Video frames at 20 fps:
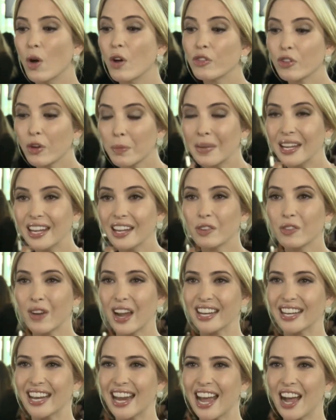Well, for me
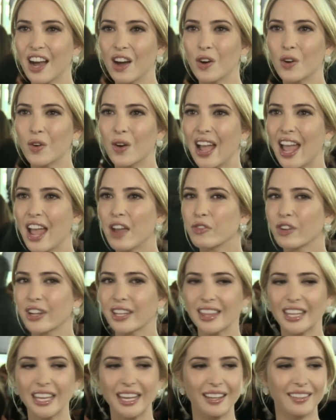right now,
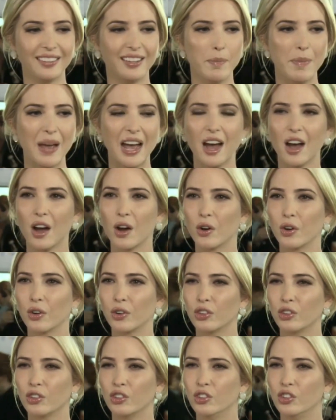everything is
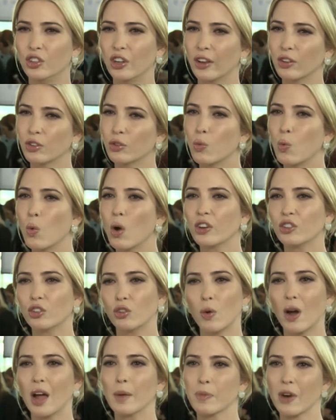about top
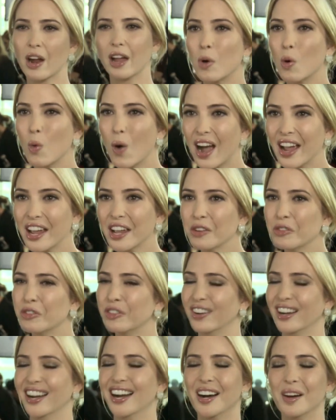priority. I'm a wife,
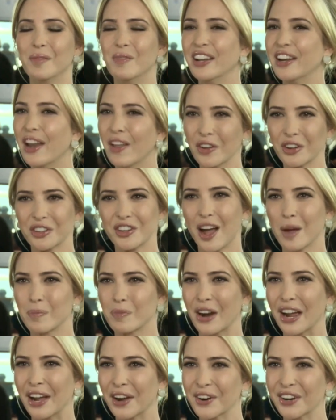um, another top
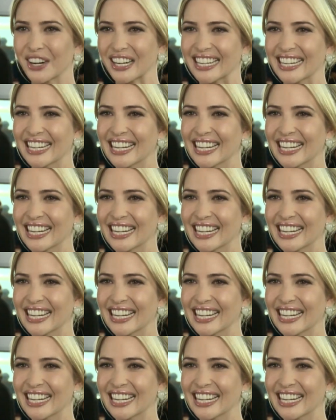priority.